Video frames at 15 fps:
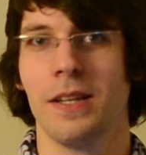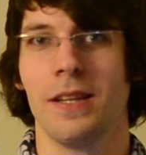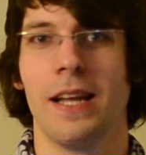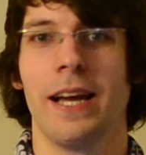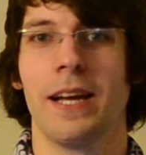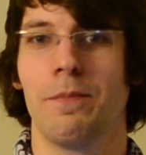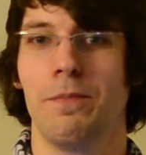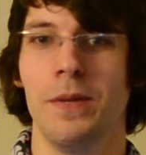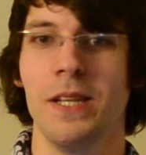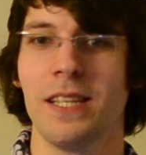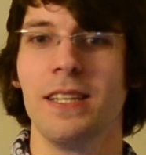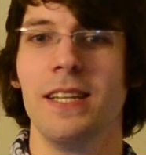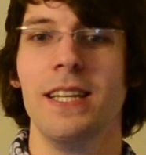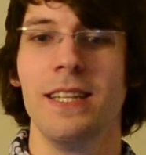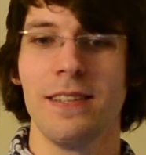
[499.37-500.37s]
like
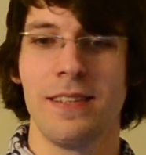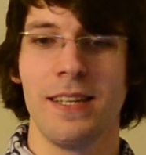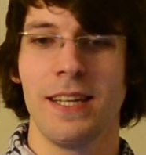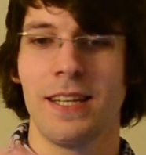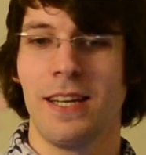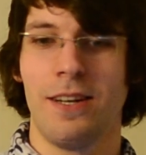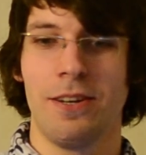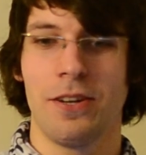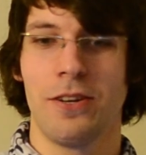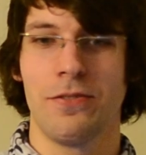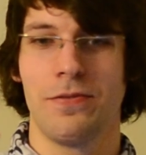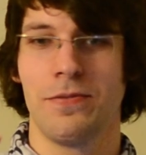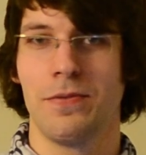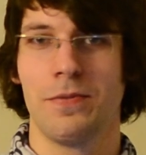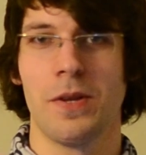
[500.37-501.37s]
build an insect out
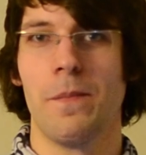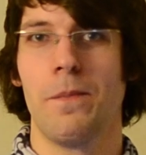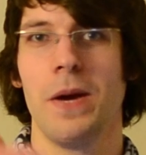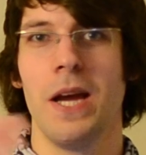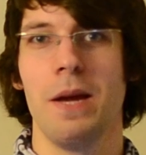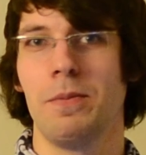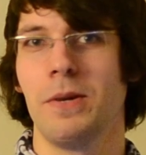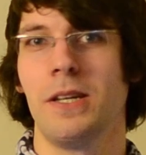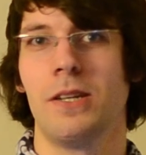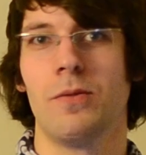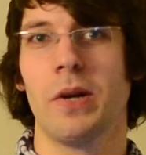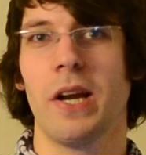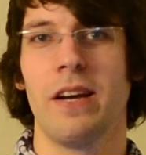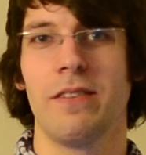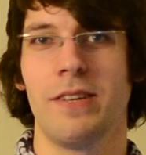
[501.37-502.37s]
of some paper or
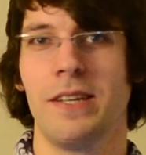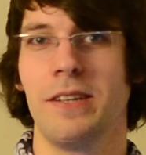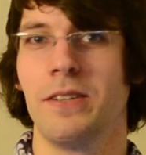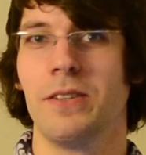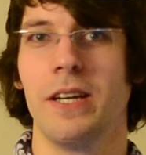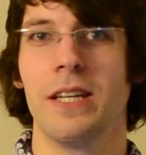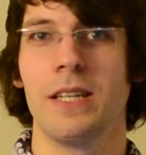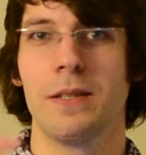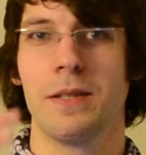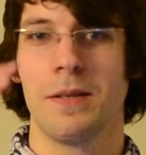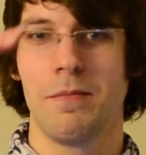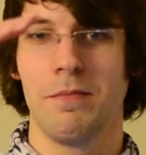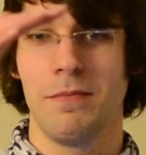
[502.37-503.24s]
whatever and